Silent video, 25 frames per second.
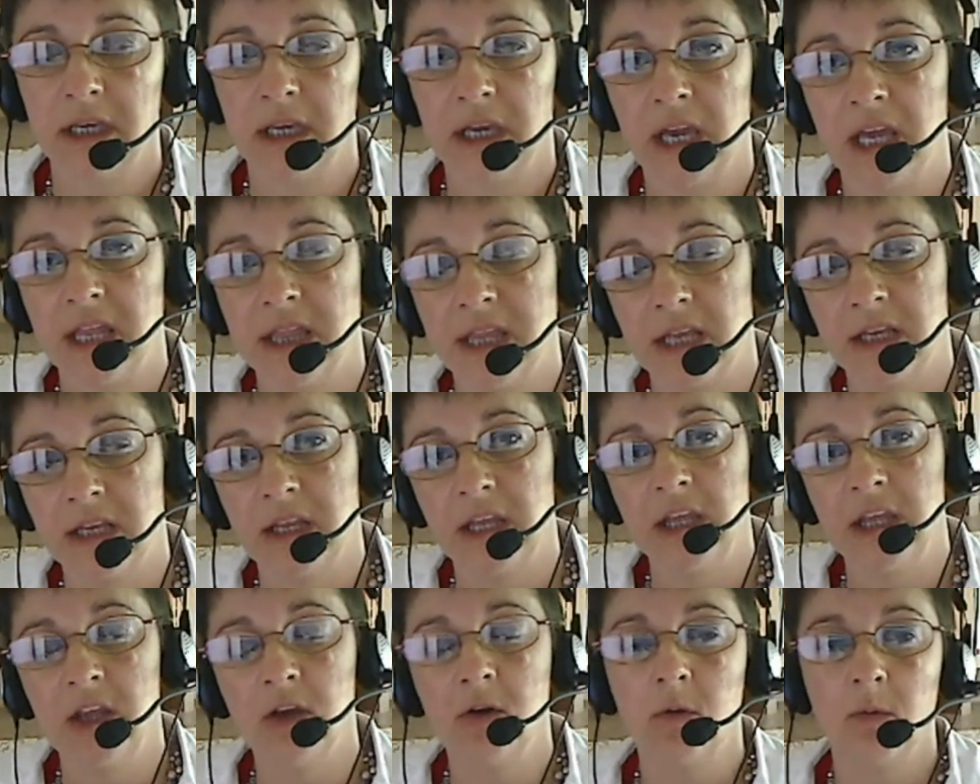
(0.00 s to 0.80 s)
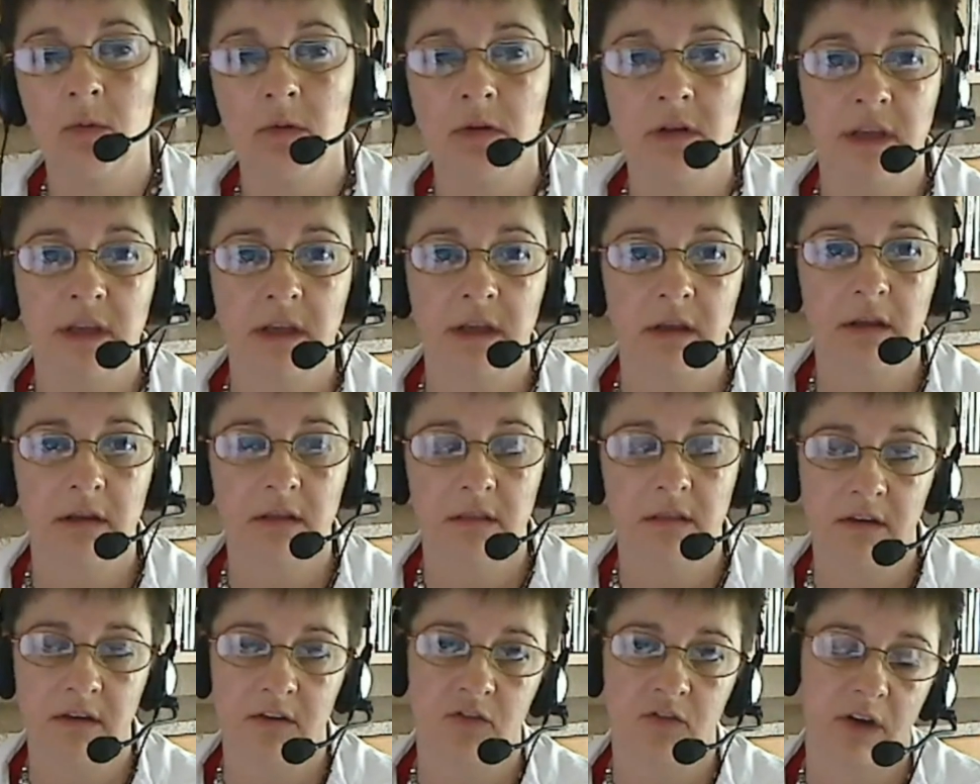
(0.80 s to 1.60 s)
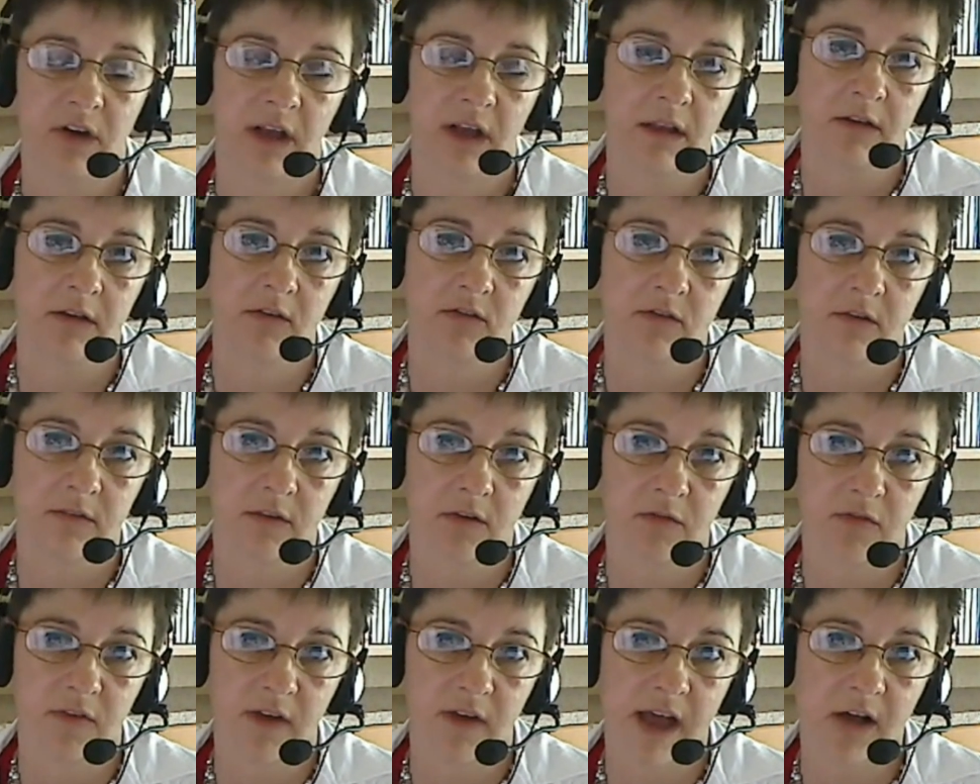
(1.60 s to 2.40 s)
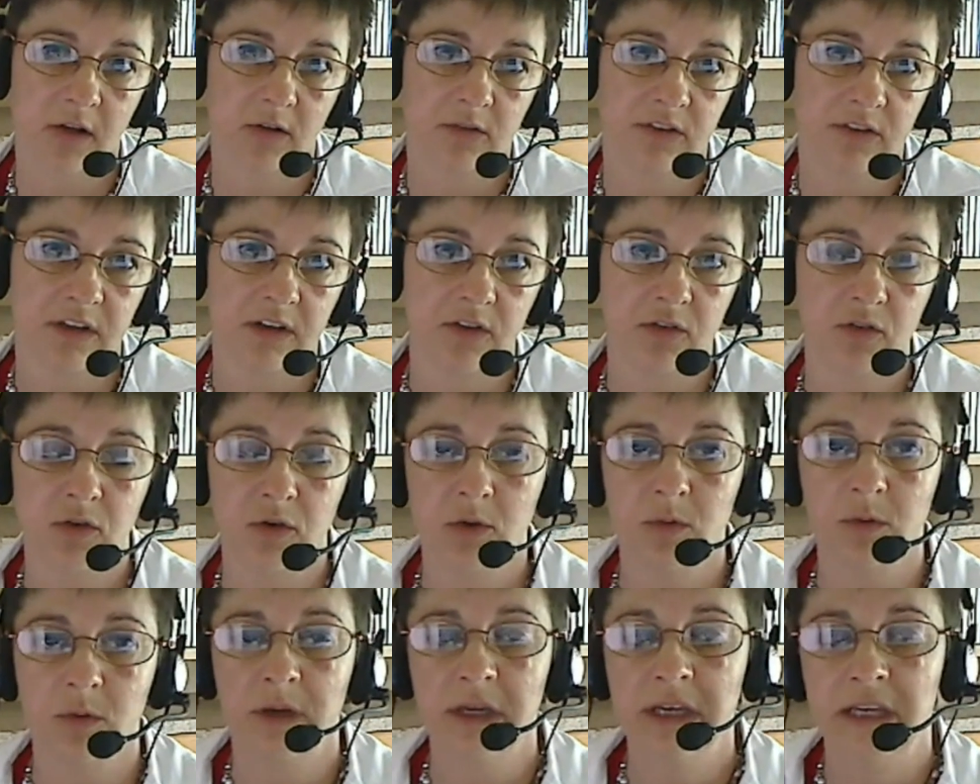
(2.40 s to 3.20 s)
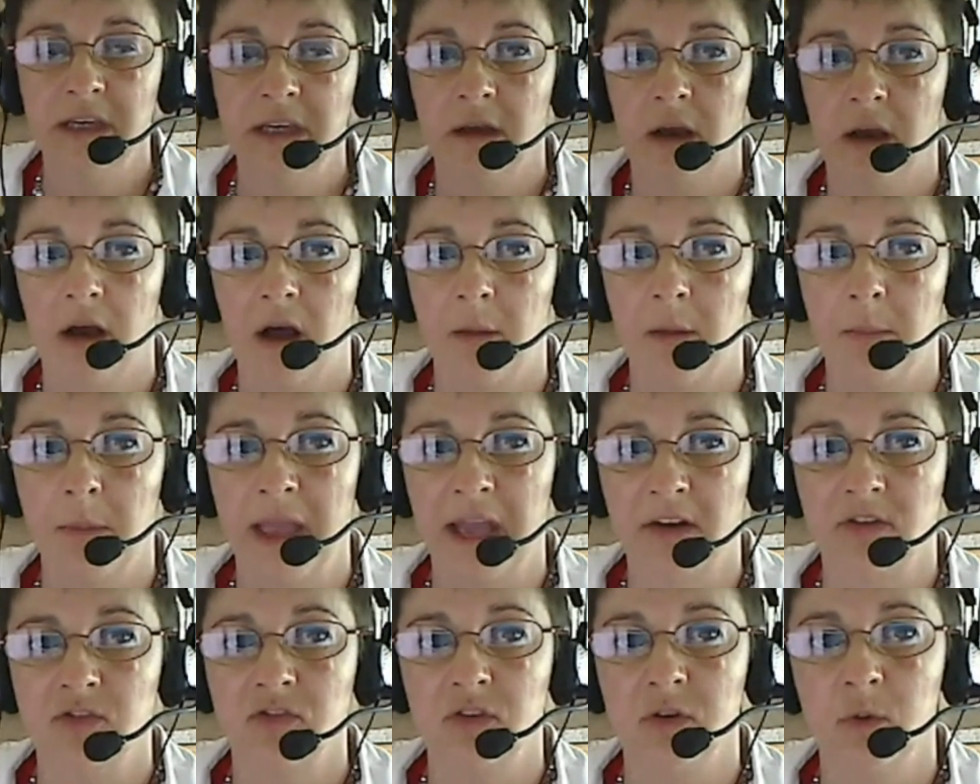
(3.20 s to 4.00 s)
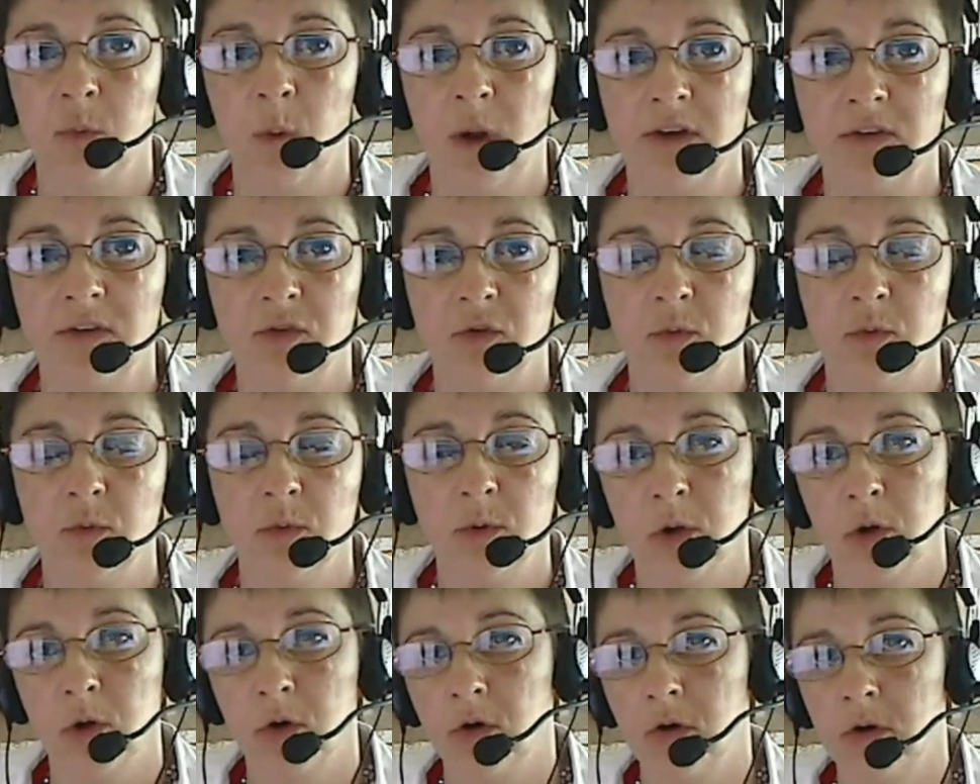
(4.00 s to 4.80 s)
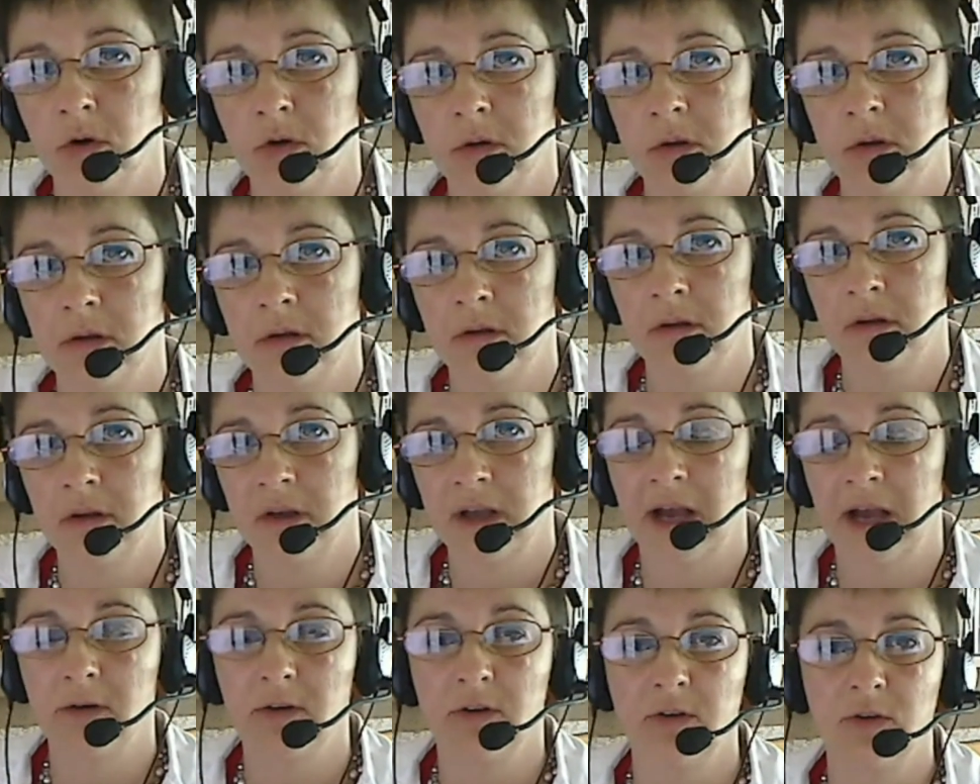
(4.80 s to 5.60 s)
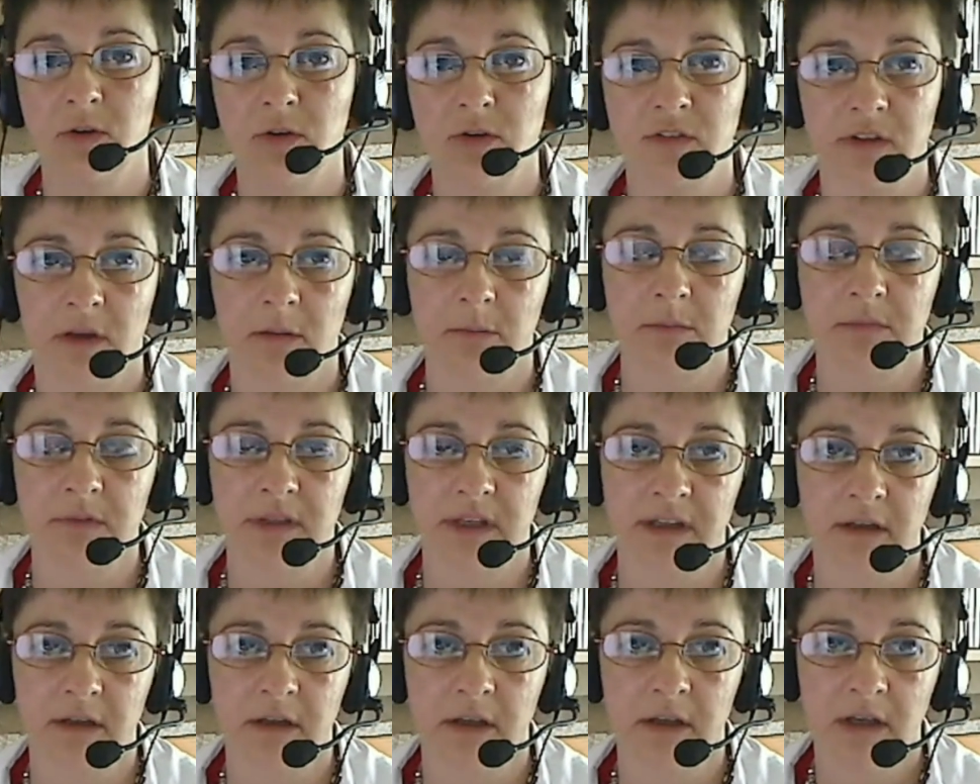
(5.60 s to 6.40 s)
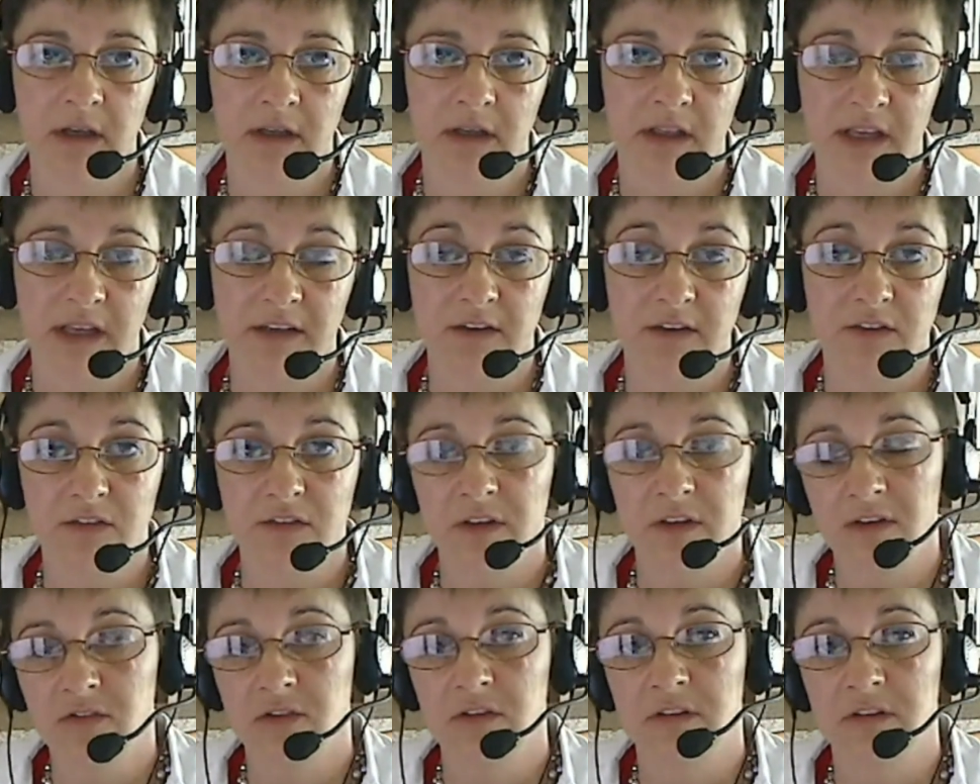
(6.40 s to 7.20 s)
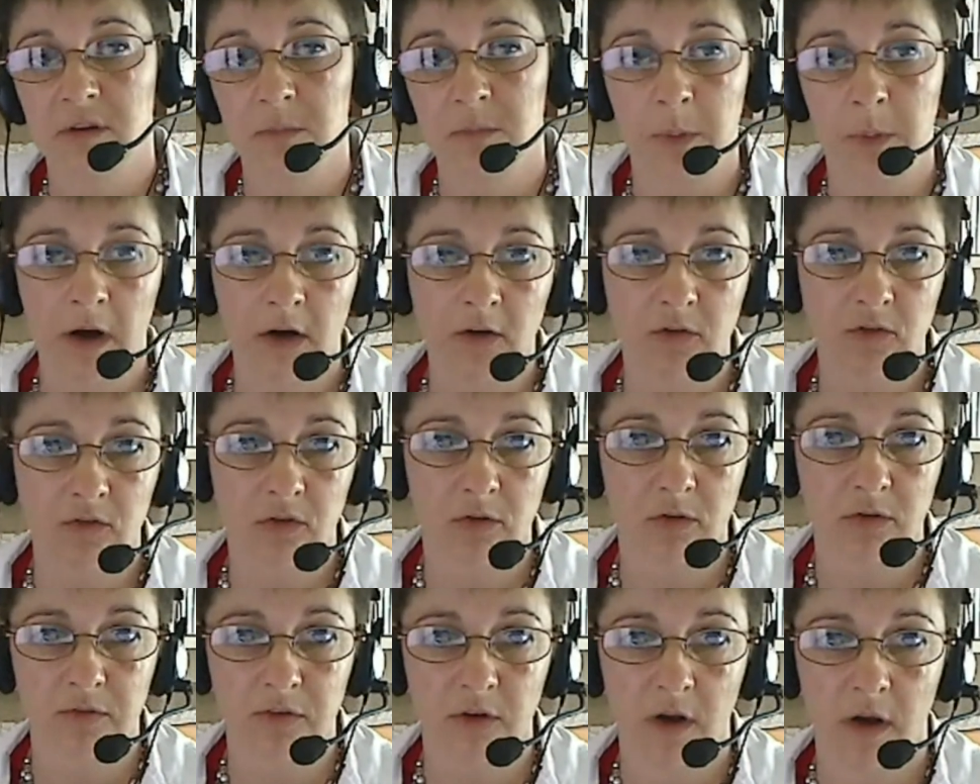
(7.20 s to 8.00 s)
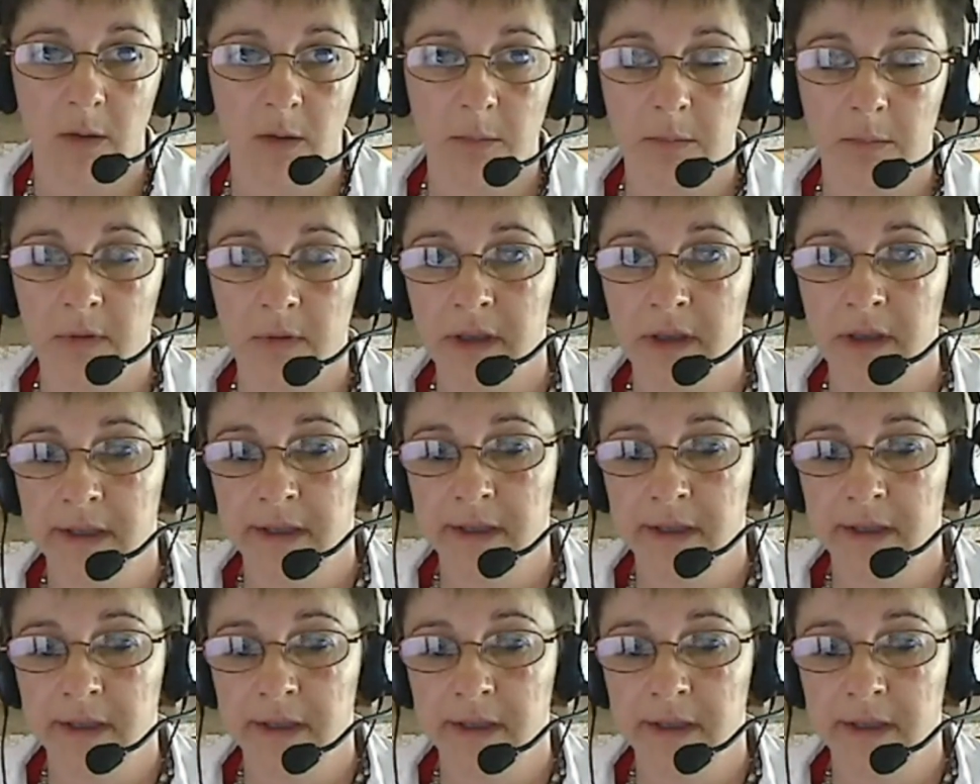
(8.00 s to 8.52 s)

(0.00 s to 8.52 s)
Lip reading: and then equally the challenge of the faculty to actually want to learn how to do something that is such a departure from,